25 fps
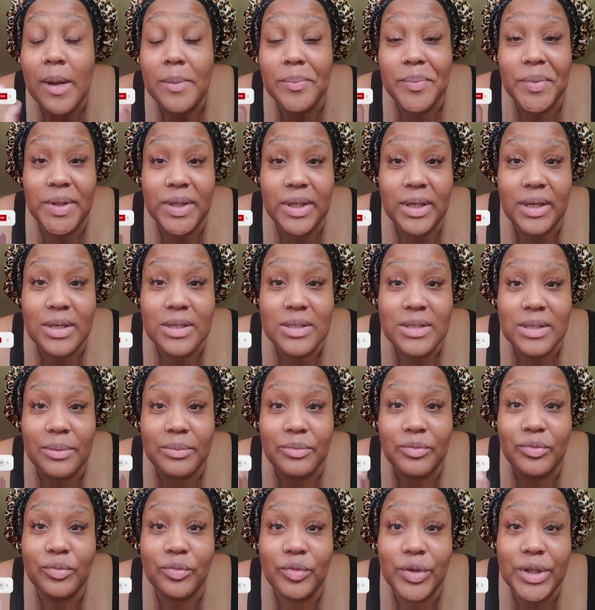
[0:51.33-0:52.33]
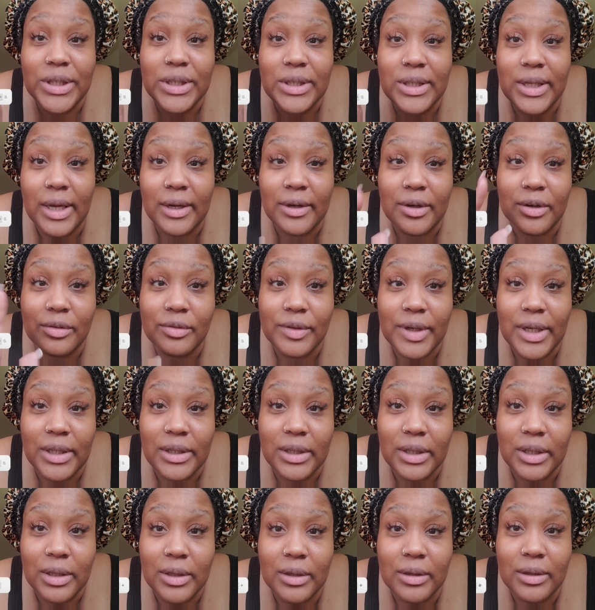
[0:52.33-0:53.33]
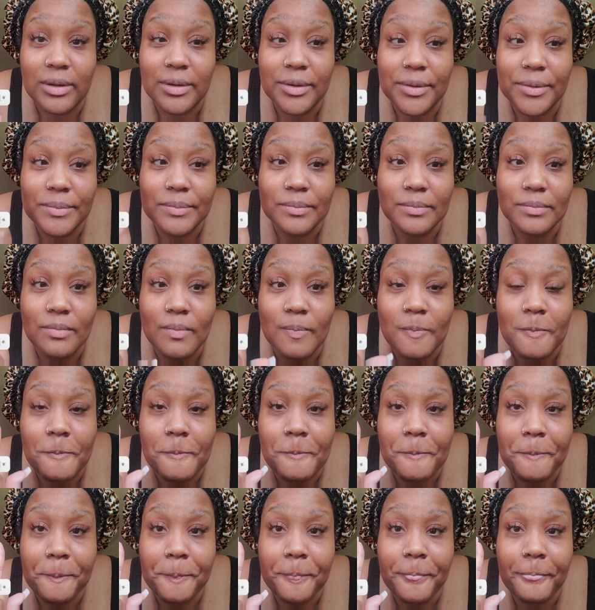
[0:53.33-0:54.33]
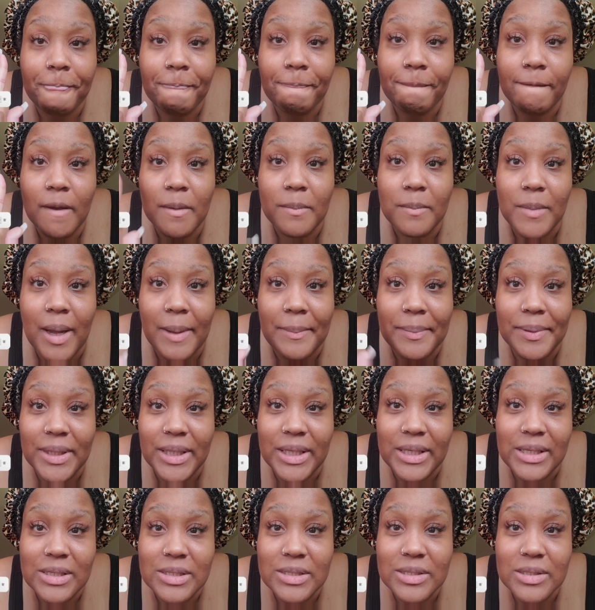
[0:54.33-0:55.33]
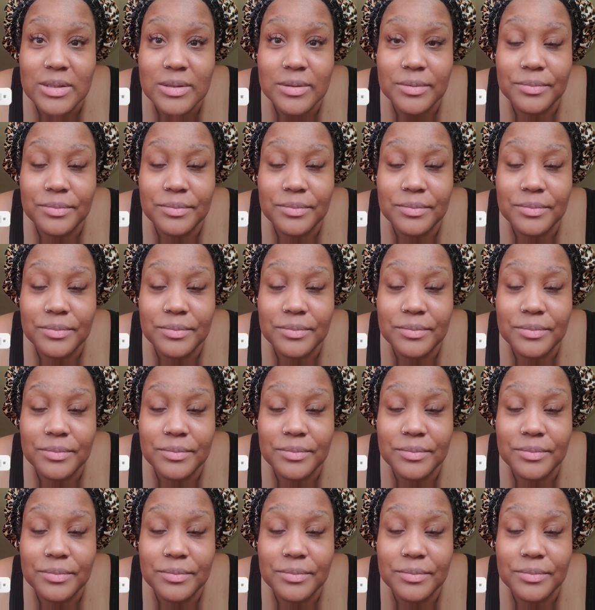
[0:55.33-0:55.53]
because I'm redecorating my place